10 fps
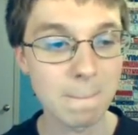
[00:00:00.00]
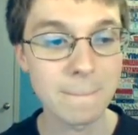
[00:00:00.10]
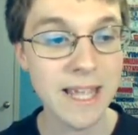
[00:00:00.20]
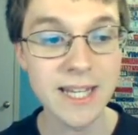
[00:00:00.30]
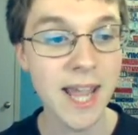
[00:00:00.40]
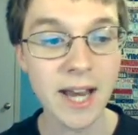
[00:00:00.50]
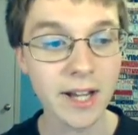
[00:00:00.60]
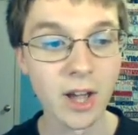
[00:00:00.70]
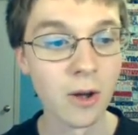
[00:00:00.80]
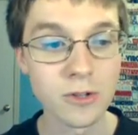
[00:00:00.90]
Indiana
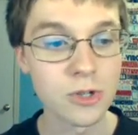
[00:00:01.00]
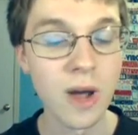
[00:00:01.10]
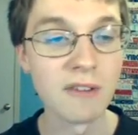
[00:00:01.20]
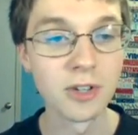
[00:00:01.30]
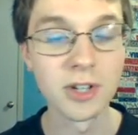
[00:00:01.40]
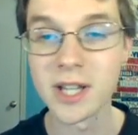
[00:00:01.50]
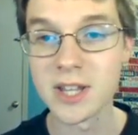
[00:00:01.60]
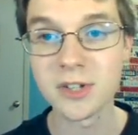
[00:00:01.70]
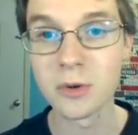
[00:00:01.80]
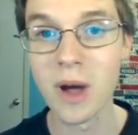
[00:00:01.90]
coach, whoever it
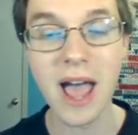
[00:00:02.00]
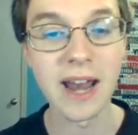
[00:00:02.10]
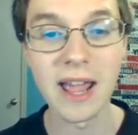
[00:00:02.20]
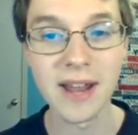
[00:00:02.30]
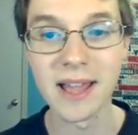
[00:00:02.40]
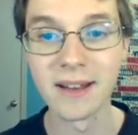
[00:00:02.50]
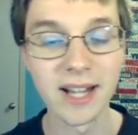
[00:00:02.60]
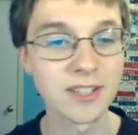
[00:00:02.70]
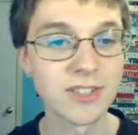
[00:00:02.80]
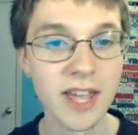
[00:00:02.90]
is, and
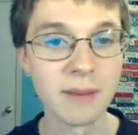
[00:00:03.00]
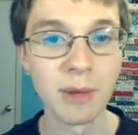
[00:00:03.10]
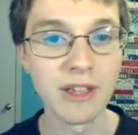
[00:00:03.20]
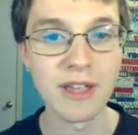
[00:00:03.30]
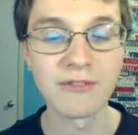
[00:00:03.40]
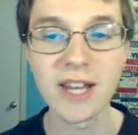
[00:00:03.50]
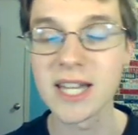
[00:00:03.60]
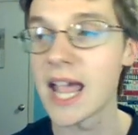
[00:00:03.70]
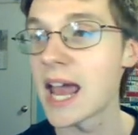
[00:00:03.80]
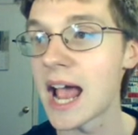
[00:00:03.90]
like I said, if
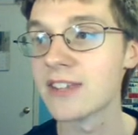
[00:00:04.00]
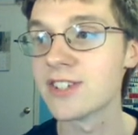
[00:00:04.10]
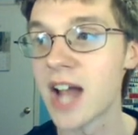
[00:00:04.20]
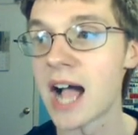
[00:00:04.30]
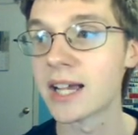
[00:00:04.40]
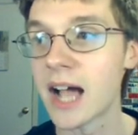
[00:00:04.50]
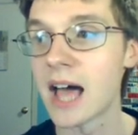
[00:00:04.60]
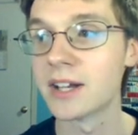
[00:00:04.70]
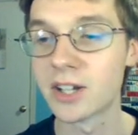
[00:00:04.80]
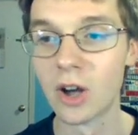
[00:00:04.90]
Indiana has not
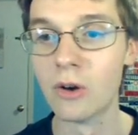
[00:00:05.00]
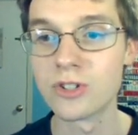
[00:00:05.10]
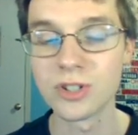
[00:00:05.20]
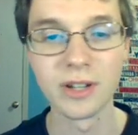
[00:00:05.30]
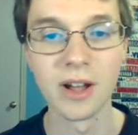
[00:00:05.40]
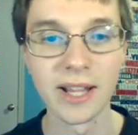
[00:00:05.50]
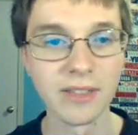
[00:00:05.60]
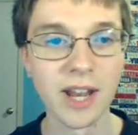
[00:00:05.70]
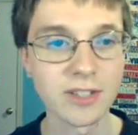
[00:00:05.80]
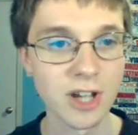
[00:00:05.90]
gotten a coach, like in
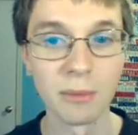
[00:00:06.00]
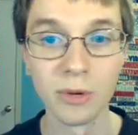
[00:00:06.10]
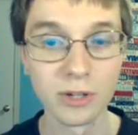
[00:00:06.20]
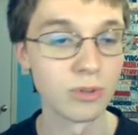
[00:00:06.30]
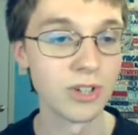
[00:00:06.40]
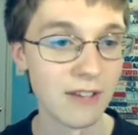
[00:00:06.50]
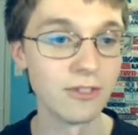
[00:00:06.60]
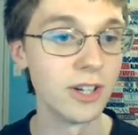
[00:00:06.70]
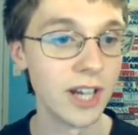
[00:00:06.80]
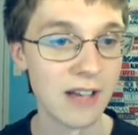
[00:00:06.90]
the next couple of weeks, we're
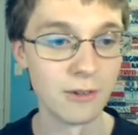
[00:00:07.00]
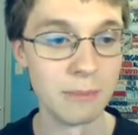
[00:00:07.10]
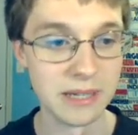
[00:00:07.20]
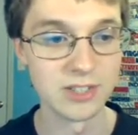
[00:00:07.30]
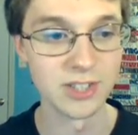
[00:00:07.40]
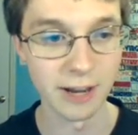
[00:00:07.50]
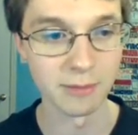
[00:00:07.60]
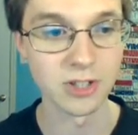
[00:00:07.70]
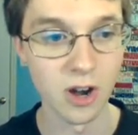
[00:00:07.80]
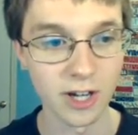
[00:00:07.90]
definitely going to have a big
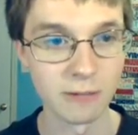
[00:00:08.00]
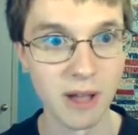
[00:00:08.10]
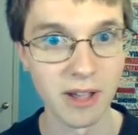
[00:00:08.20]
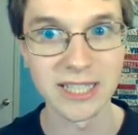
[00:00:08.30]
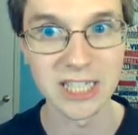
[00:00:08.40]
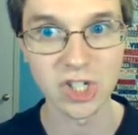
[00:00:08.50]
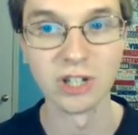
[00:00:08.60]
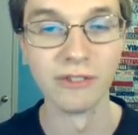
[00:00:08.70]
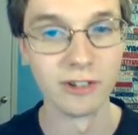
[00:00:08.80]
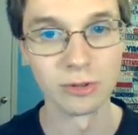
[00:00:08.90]
segment talking about like each
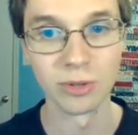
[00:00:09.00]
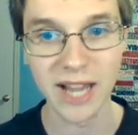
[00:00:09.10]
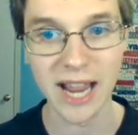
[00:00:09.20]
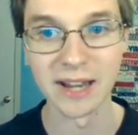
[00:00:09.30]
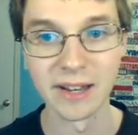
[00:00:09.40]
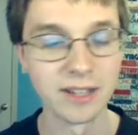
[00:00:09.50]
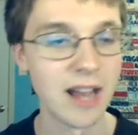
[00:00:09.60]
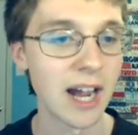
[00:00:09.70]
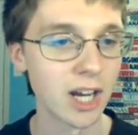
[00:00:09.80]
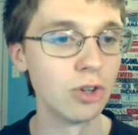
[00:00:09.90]
individual candidate.
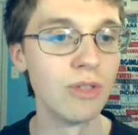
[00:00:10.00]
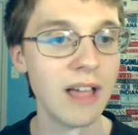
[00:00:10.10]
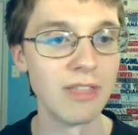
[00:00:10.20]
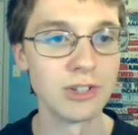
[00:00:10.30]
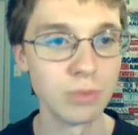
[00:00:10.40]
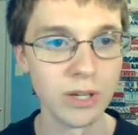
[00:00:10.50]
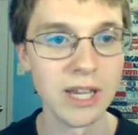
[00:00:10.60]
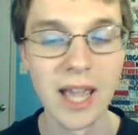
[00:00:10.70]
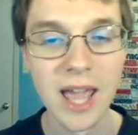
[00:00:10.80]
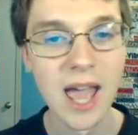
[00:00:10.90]
Not going to do that this
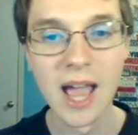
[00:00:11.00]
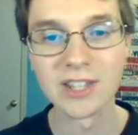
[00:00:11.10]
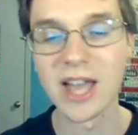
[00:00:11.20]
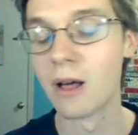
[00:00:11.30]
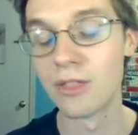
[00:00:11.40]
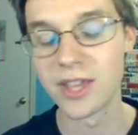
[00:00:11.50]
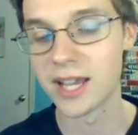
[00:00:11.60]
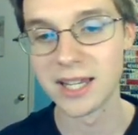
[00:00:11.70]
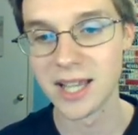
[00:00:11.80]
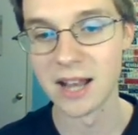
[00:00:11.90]
week because I don't think
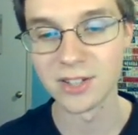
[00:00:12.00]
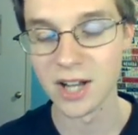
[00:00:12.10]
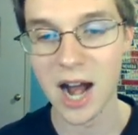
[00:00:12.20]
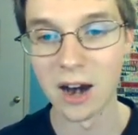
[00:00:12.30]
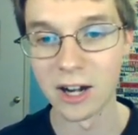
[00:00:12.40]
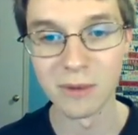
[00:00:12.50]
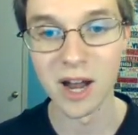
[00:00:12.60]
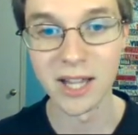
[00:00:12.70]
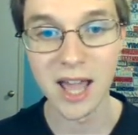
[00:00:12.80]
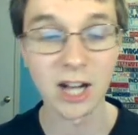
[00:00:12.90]
Indiana is going to hire
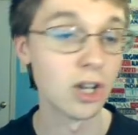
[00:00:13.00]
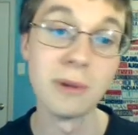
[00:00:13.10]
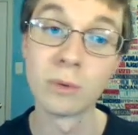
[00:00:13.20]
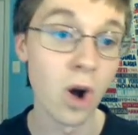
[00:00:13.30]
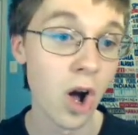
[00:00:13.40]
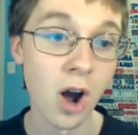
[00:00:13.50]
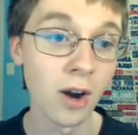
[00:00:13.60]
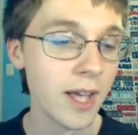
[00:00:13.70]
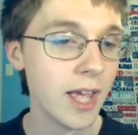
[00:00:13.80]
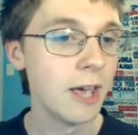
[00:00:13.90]
anybody yet. I could be wrong.
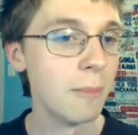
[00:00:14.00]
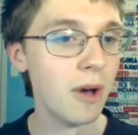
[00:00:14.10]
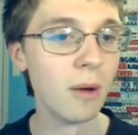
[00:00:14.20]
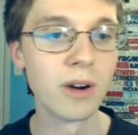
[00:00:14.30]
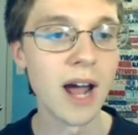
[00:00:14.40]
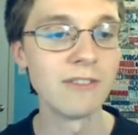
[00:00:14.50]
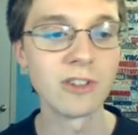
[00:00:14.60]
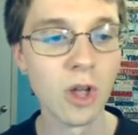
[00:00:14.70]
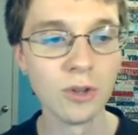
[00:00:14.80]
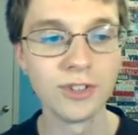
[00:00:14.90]
But we're not even
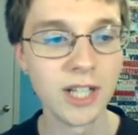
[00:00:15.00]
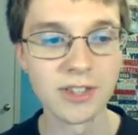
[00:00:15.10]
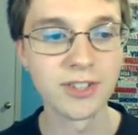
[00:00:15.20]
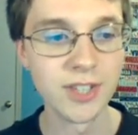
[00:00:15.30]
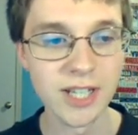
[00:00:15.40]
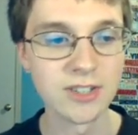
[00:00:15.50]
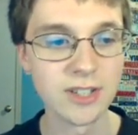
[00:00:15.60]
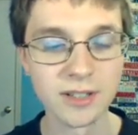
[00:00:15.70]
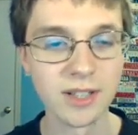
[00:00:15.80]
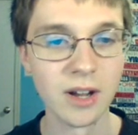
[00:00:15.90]
close to the end of the
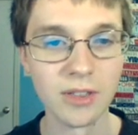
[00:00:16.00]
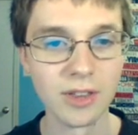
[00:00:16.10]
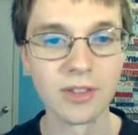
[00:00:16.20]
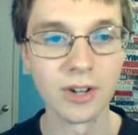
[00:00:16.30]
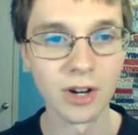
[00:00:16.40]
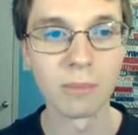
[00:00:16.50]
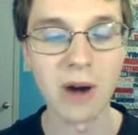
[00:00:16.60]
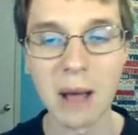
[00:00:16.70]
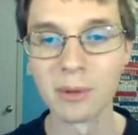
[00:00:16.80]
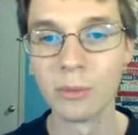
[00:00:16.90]
season. They're going to
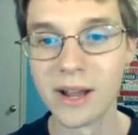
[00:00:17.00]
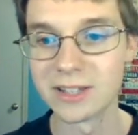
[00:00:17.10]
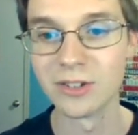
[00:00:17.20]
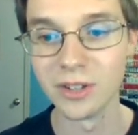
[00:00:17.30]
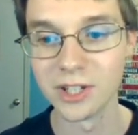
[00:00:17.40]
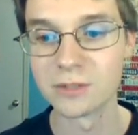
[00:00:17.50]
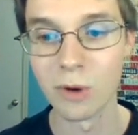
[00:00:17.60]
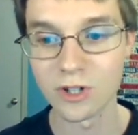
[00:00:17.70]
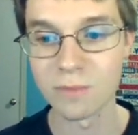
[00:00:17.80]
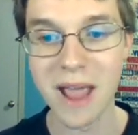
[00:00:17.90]
probably wait till at least
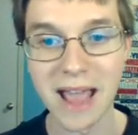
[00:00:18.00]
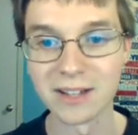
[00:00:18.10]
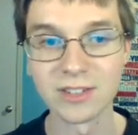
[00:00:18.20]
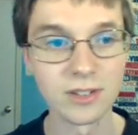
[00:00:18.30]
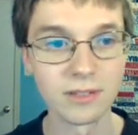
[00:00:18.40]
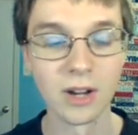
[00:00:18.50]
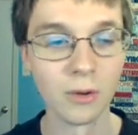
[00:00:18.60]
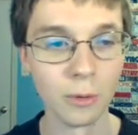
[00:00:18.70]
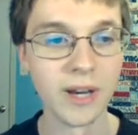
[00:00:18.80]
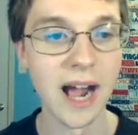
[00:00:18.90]
March Madness,
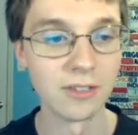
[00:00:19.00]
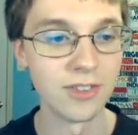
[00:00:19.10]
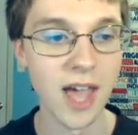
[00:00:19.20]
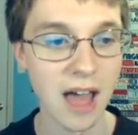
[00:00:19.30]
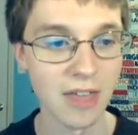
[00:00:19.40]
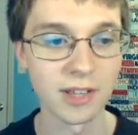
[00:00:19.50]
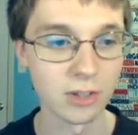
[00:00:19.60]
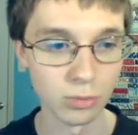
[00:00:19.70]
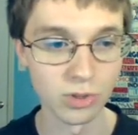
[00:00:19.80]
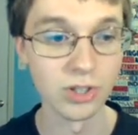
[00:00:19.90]
to announce that. I think
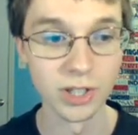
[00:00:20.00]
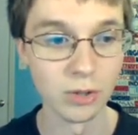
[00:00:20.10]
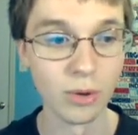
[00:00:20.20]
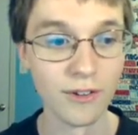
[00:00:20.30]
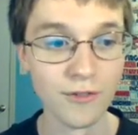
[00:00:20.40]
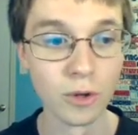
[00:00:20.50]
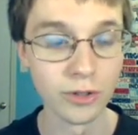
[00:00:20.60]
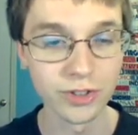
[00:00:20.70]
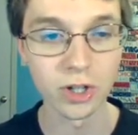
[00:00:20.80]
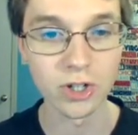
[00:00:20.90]
they're really doing a full
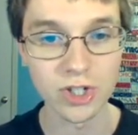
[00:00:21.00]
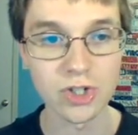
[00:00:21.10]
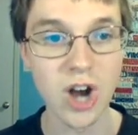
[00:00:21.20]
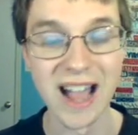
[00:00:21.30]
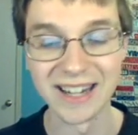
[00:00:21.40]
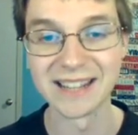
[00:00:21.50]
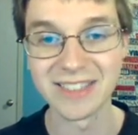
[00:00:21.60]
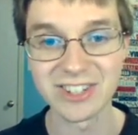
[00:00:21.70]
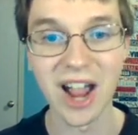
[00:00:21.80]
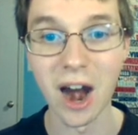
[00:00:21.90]
search and trying to get
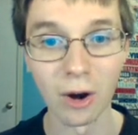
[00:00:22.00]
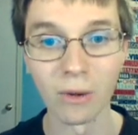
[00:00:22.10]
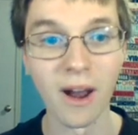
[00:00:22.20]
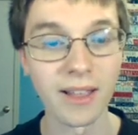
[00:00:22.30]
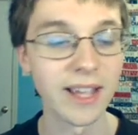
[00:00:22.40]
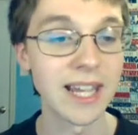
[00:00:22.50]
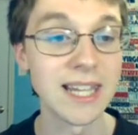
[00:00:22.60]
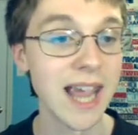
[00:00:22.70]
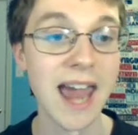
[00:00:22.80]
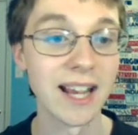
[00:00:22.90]
this hire right. Like,
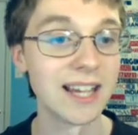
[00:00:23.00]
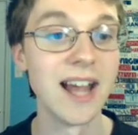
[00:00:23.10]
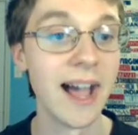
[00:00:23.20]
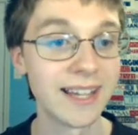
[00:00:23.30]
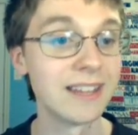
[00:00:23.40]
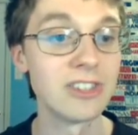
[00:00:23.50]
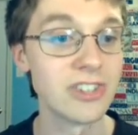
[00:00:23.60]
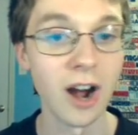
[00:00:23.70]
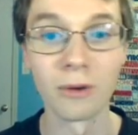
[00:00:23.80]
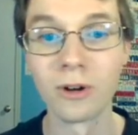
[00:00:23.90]
Indiana cannot get this
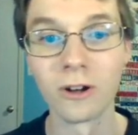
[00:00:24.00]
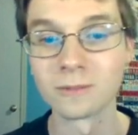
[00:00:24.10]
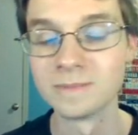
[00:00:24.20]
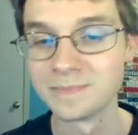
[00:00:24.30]
hire wrong.